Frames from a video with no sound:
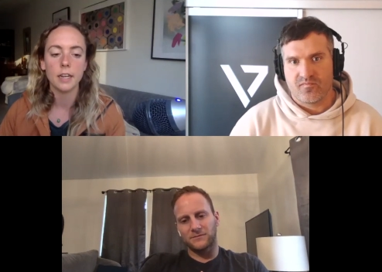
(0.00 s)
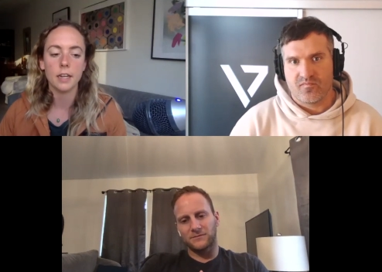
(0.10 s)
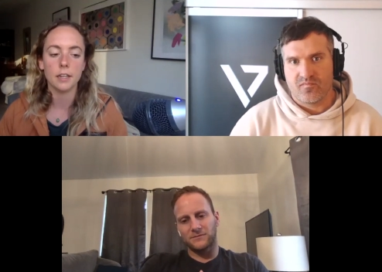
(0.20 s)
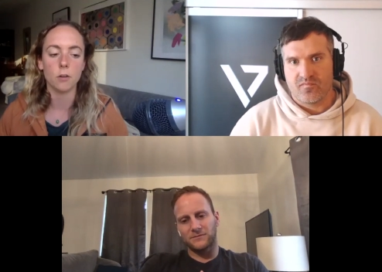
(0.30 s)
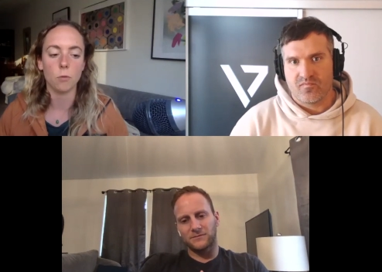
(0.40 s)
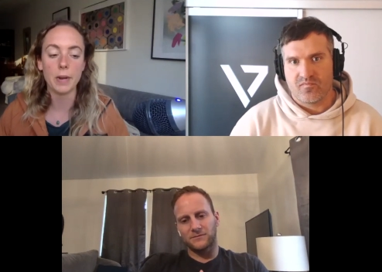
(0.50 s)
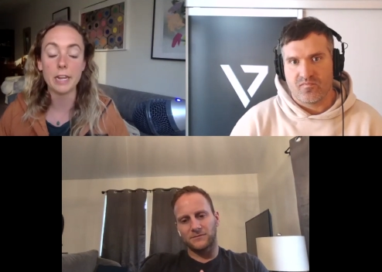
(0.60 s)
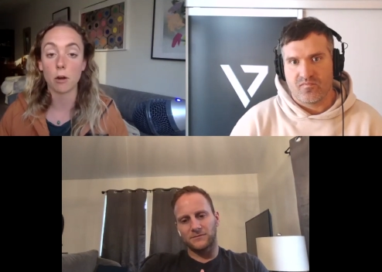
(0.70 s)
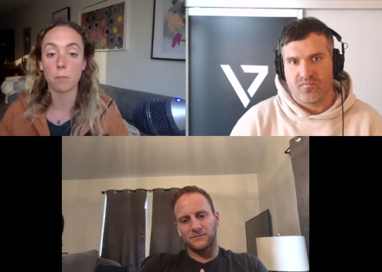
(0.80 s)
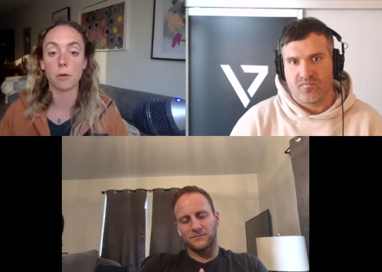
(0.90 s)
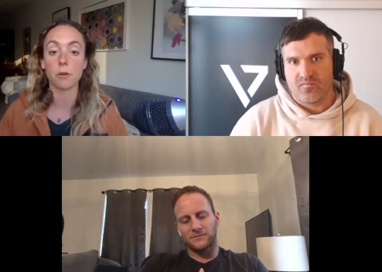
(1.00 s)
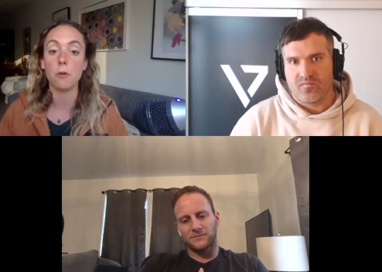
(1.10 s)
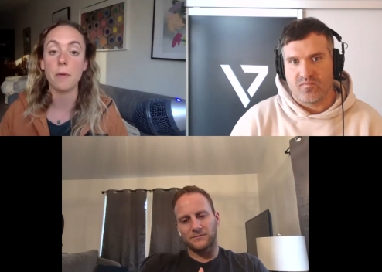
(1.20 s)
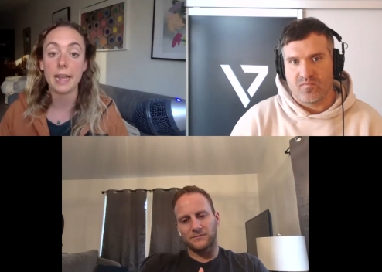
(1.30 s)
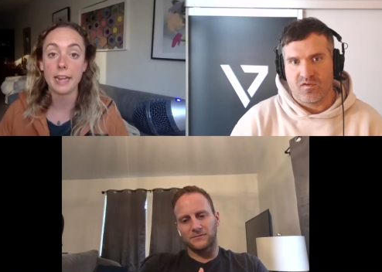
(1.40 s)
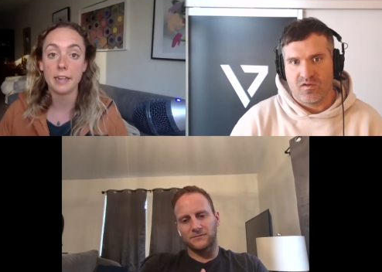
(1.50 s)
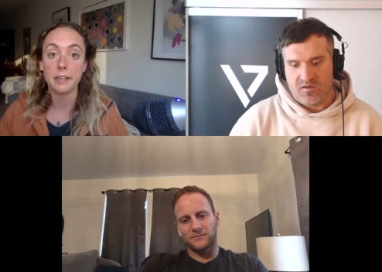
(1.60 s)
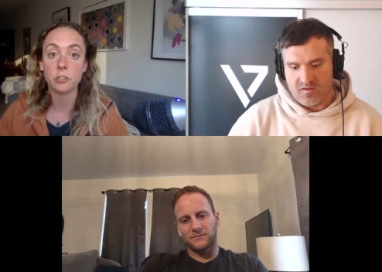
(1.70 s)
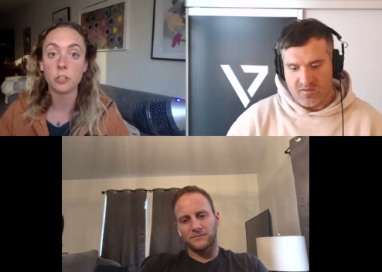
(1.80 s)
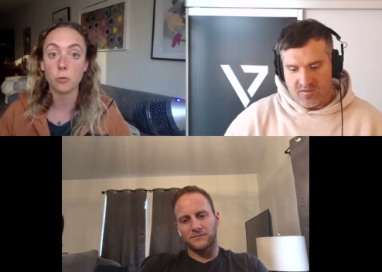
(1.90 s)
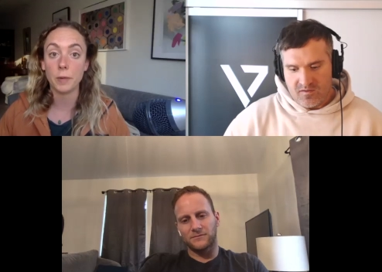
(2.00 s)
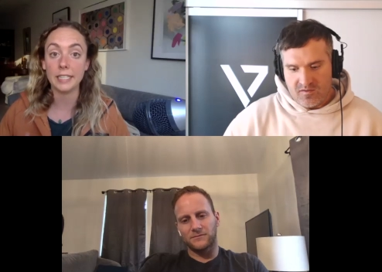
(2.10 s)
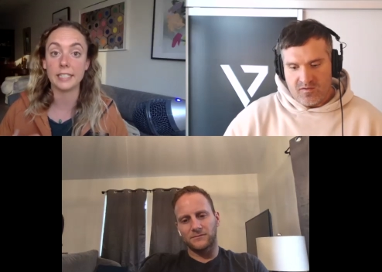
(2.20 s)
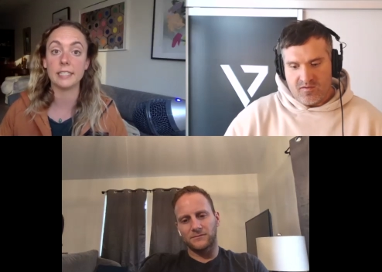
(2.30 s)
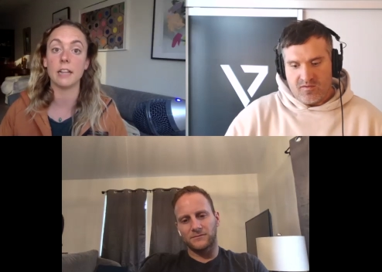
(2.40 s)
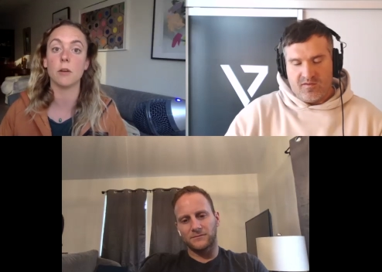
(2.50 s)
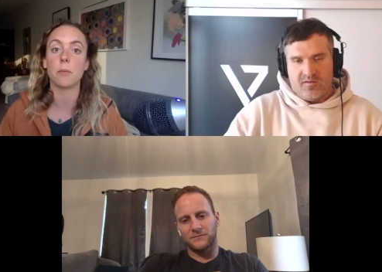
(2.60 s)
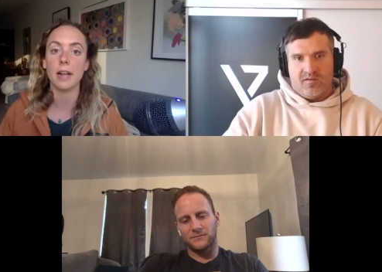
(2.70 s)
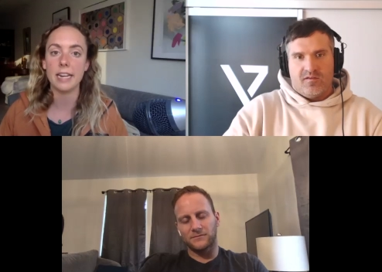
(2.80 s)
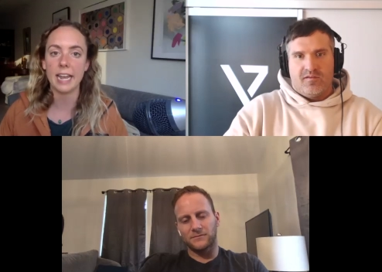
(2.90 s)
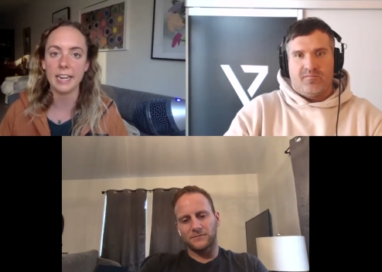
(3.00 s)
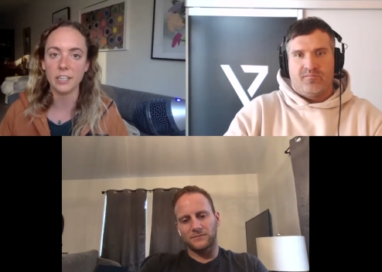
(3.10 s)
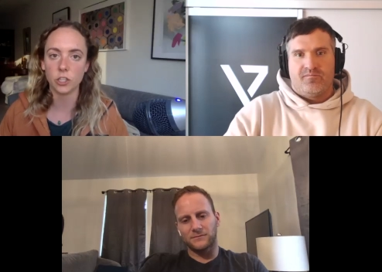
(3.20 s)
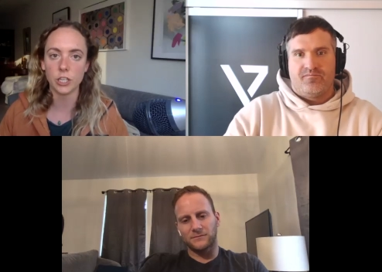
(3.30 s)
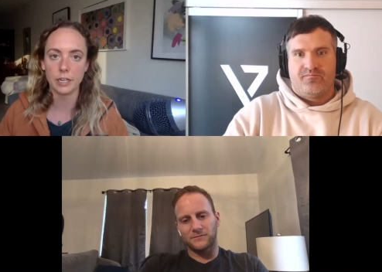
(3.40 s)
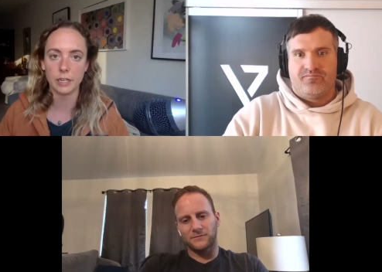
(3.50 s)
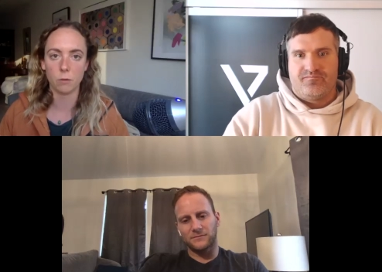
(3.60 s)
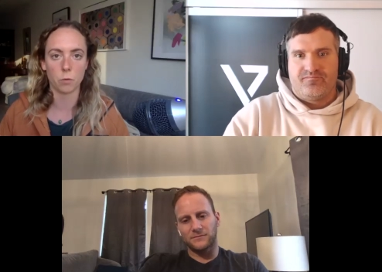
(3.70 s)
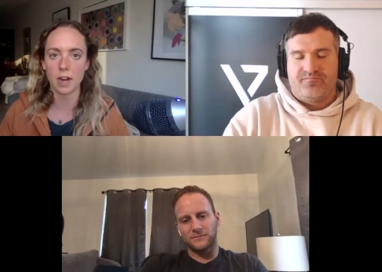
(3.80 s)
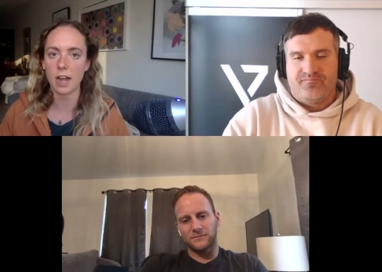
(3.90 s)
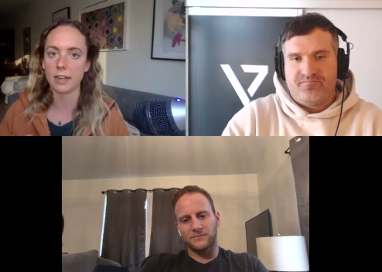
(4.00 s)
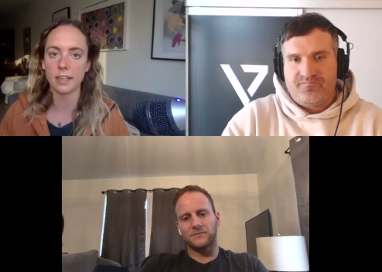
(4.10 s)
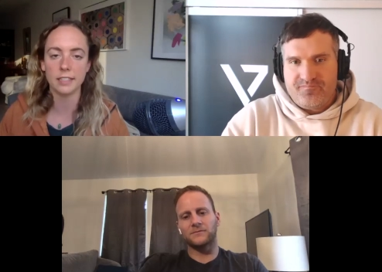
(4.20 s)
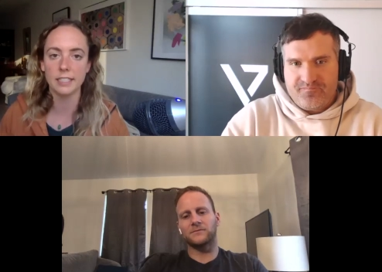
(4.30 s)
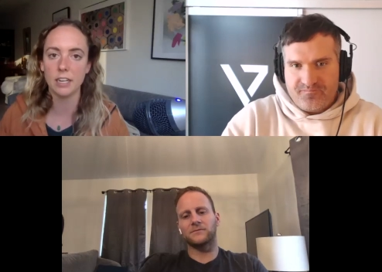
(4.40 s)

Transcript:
Speaker 1: you know, we are pro age, we celebrate aging, we're not going to mm.